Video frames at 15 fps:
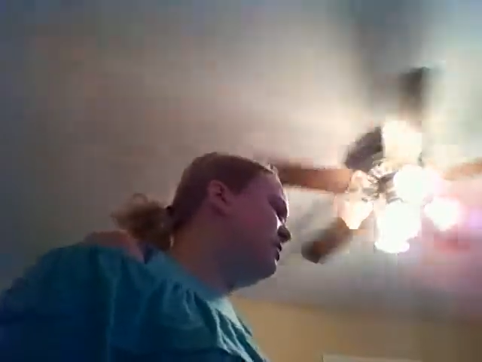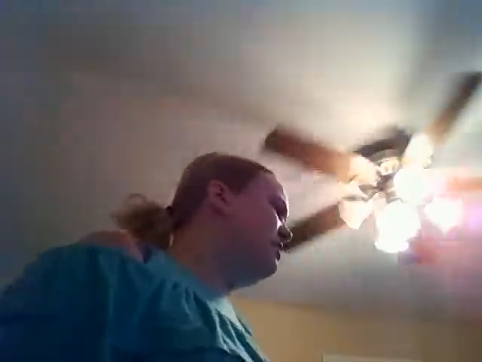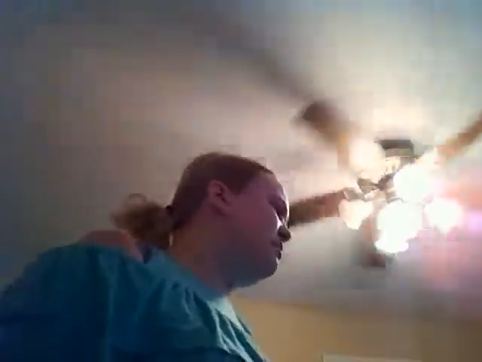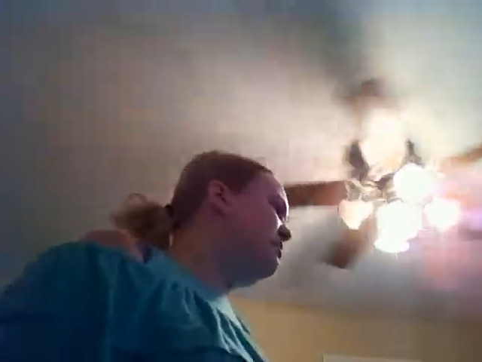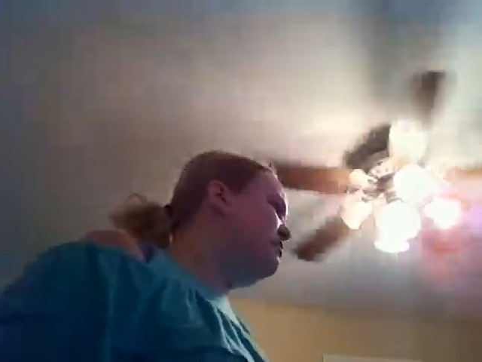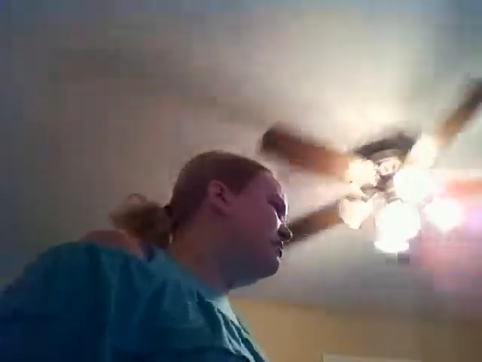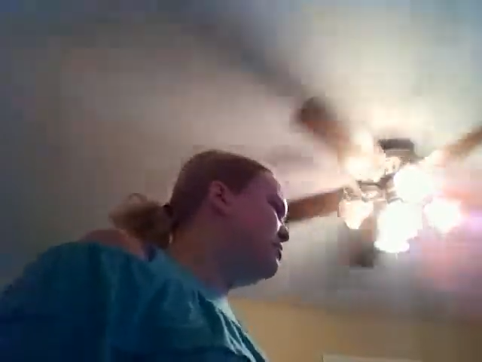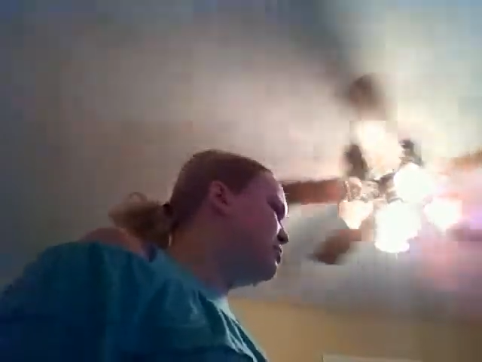we
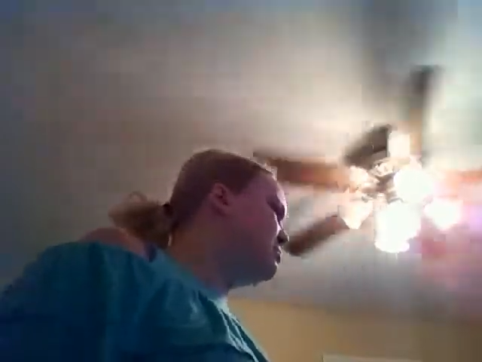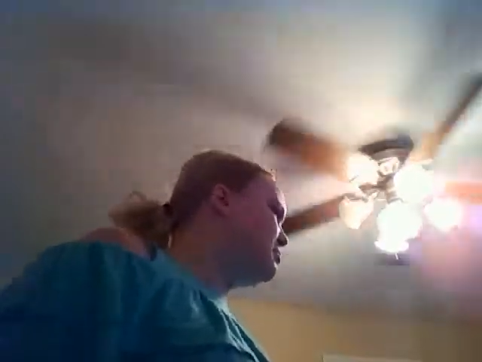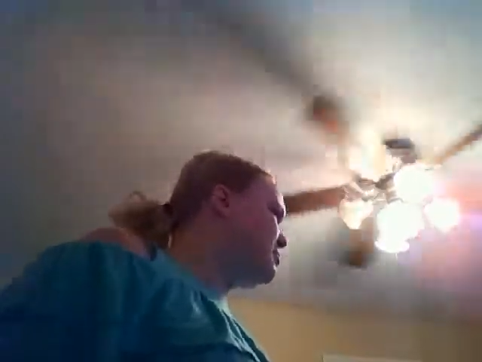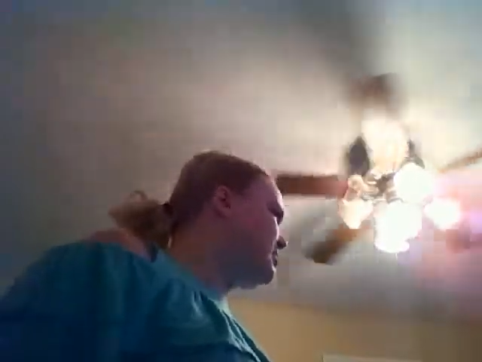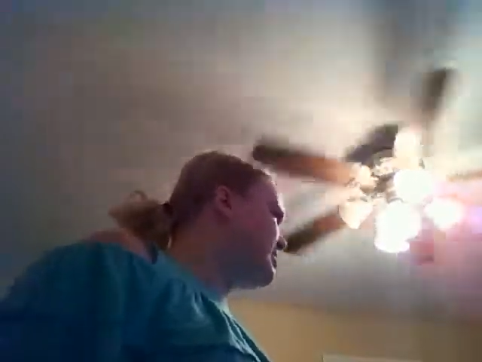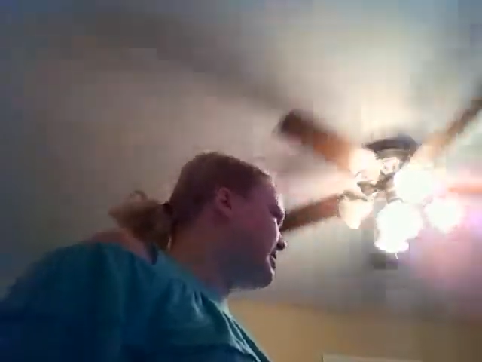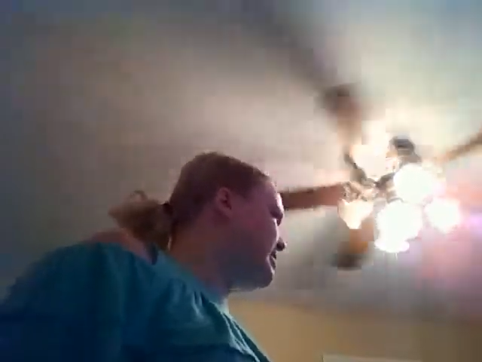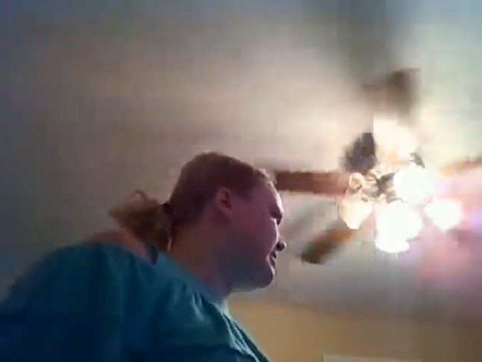know
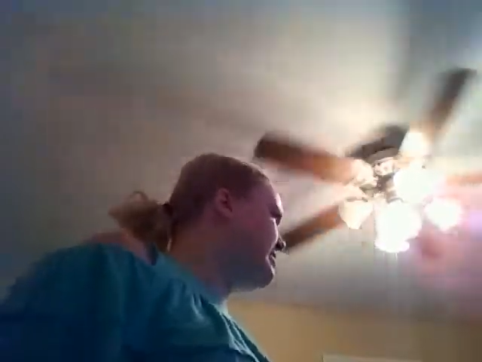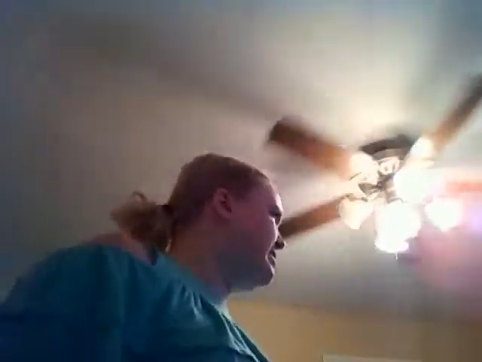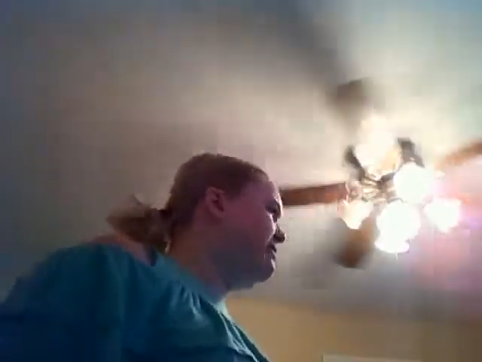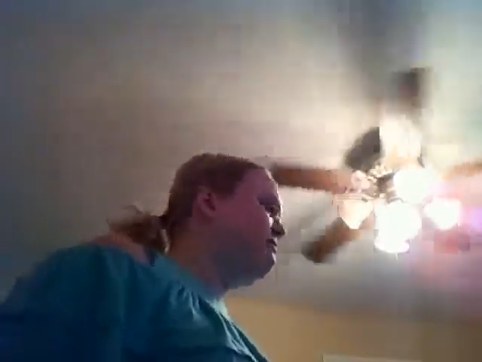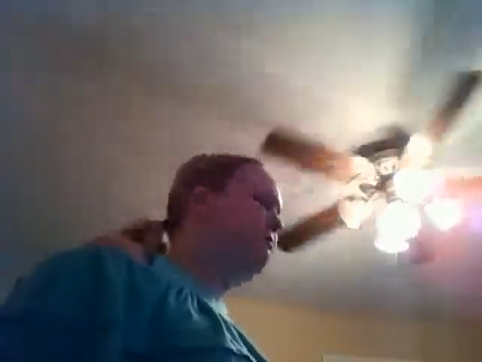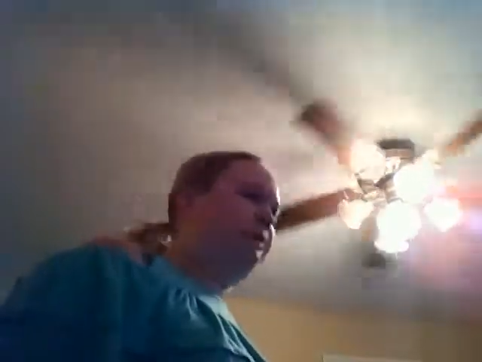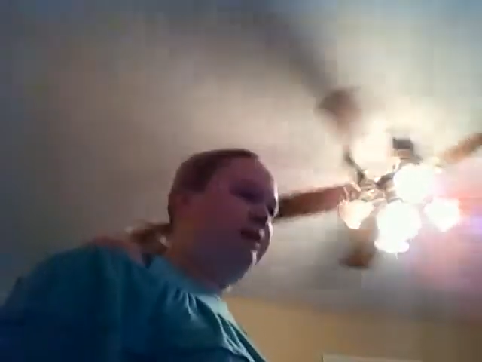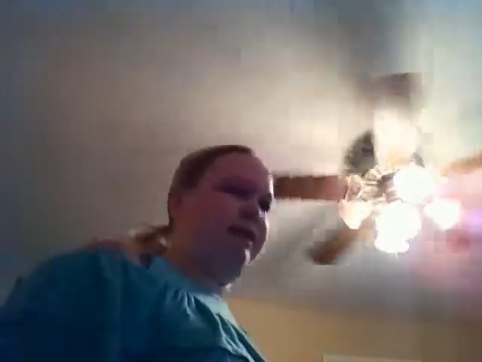precisely
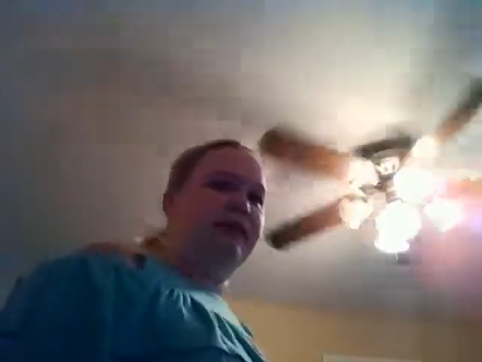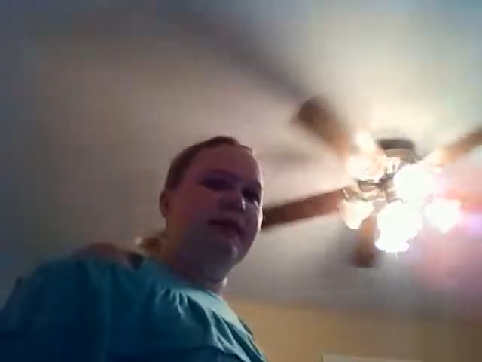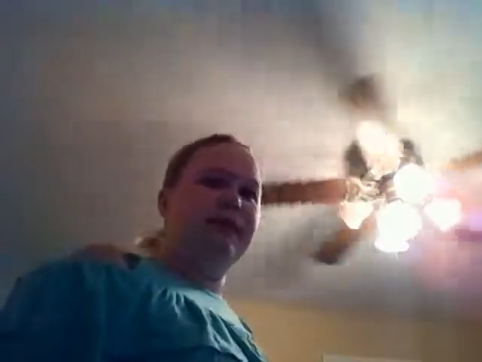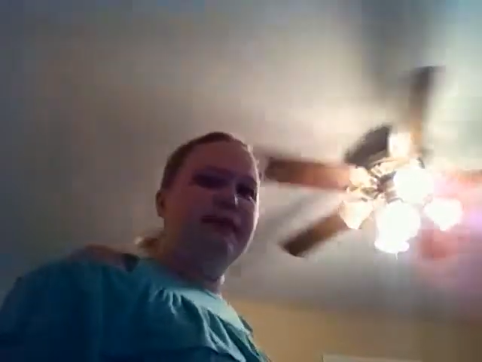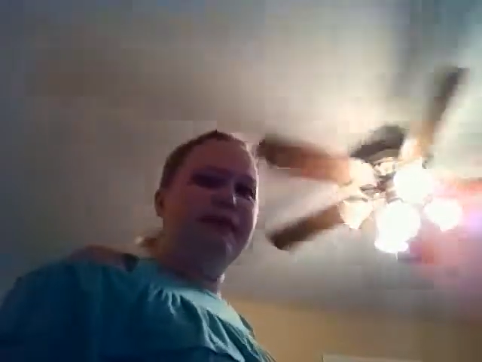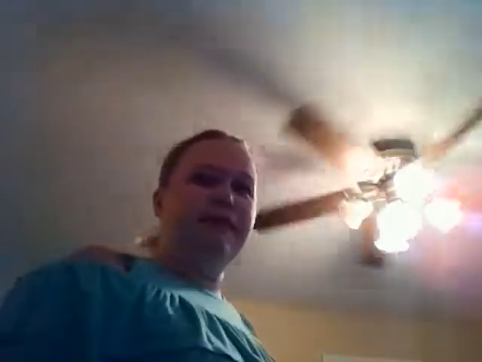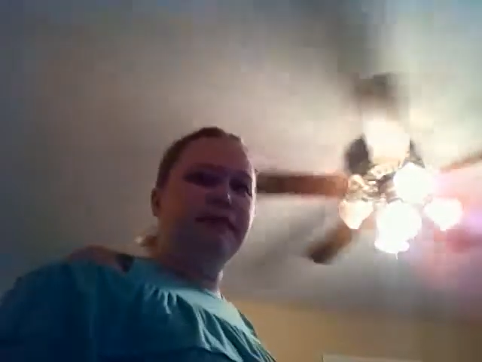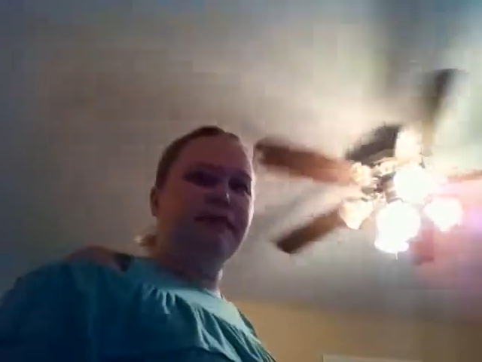when
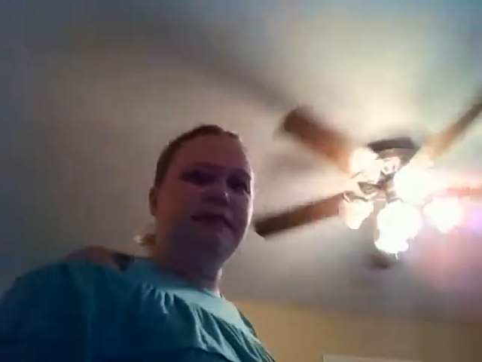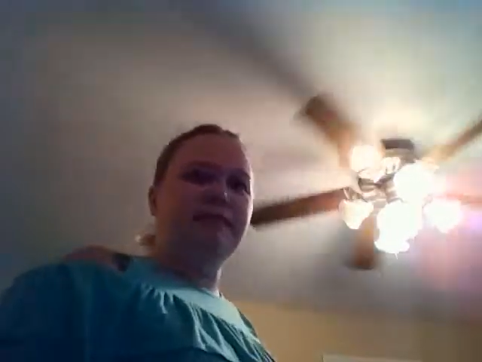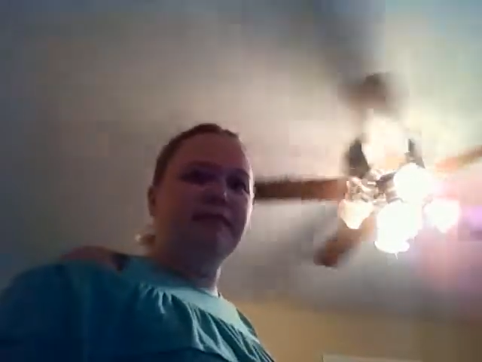this